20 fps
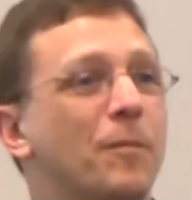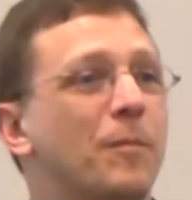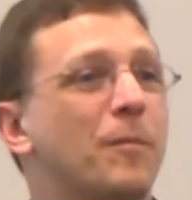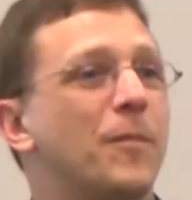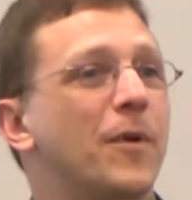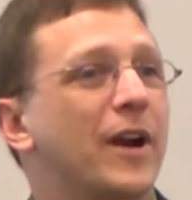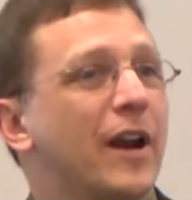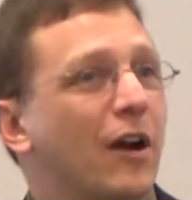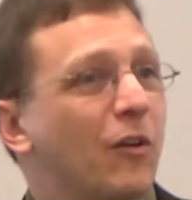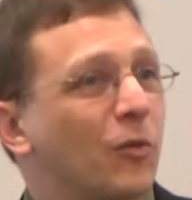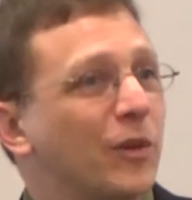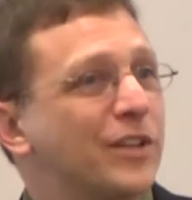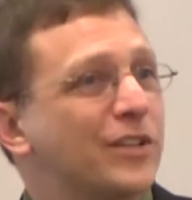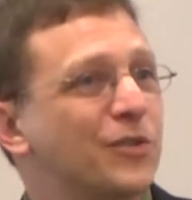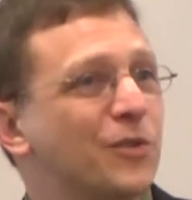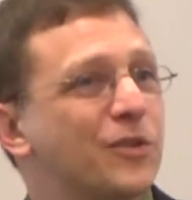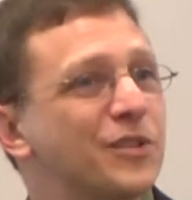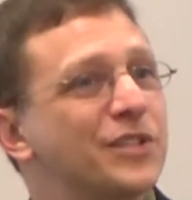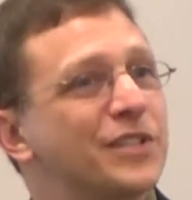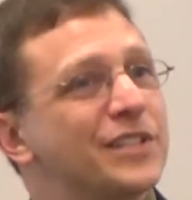But our
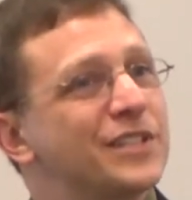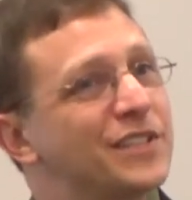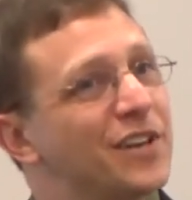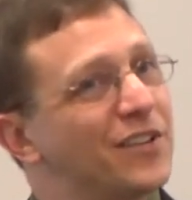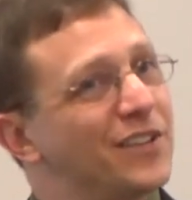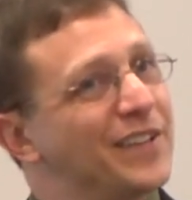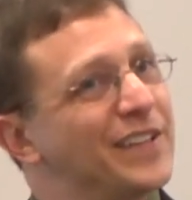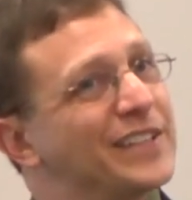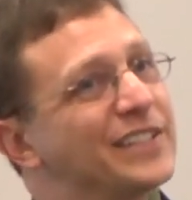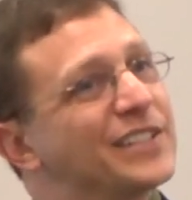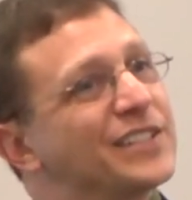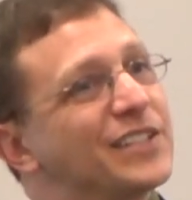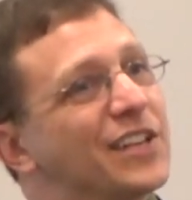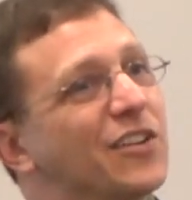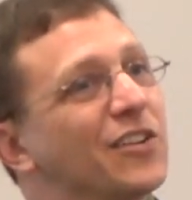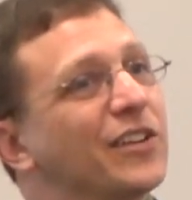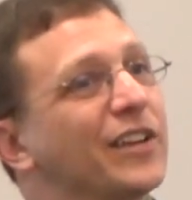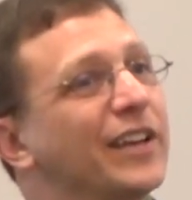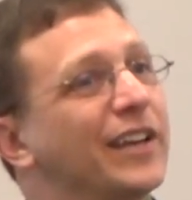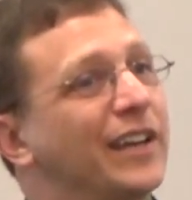resources aren't
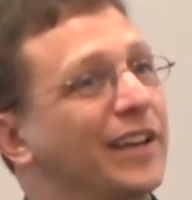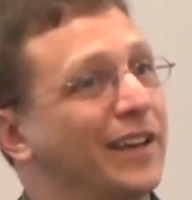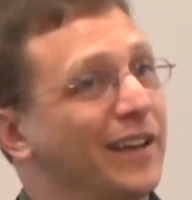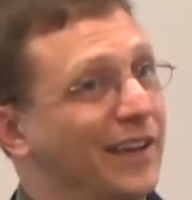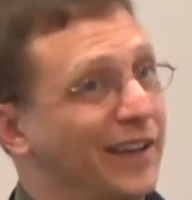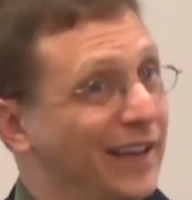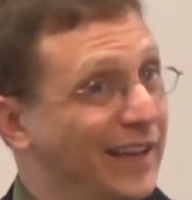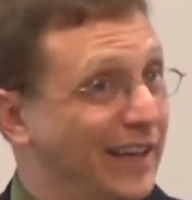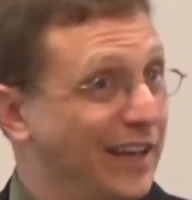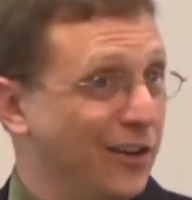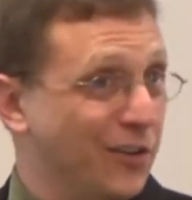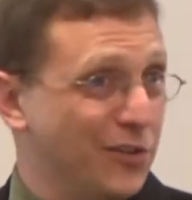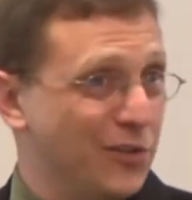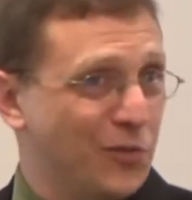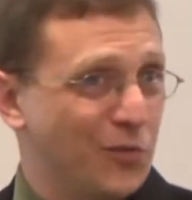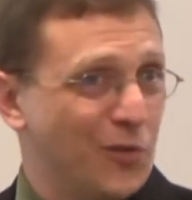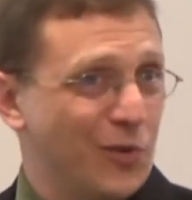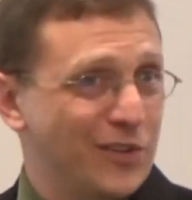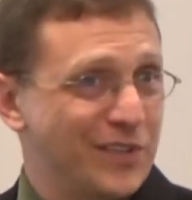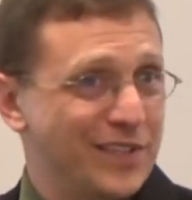necessarily geared
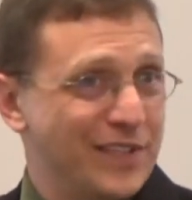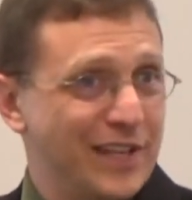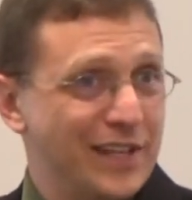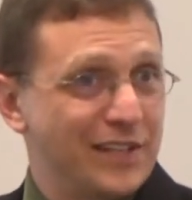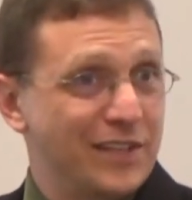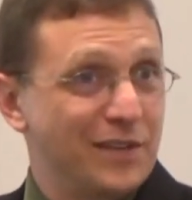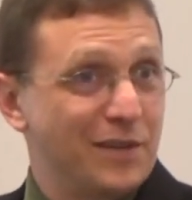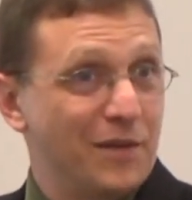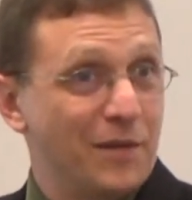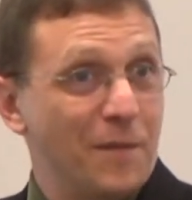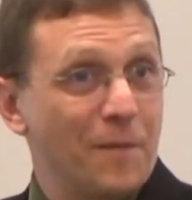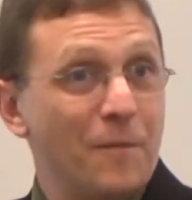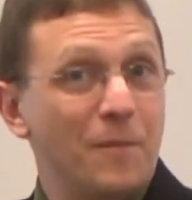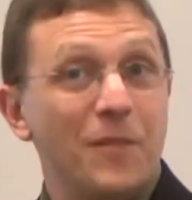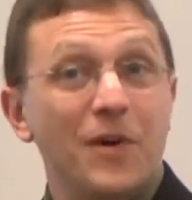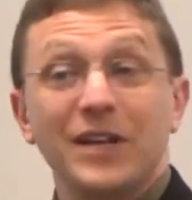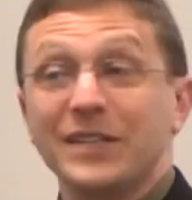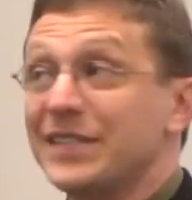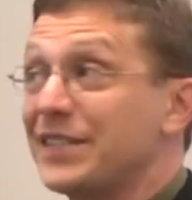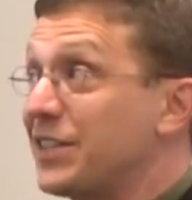towards this,
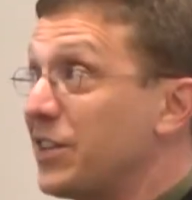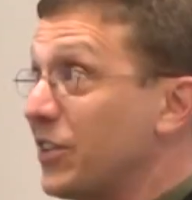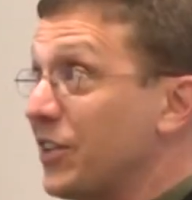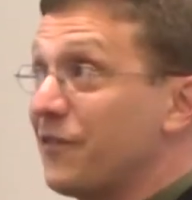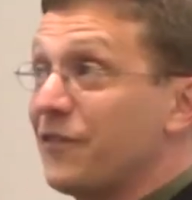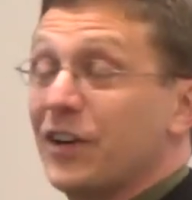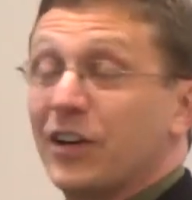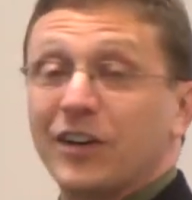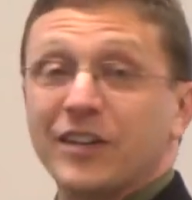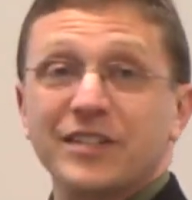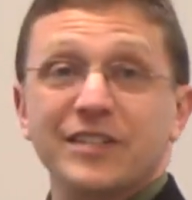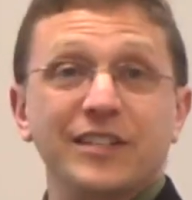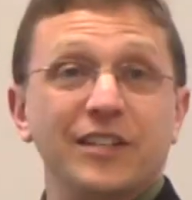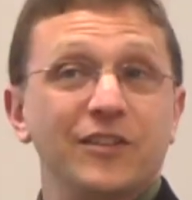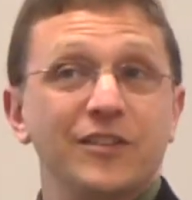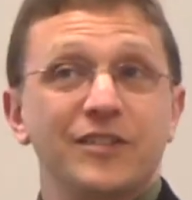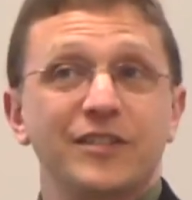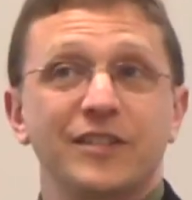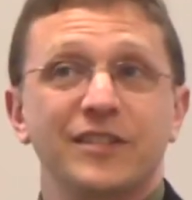but it's still a very serious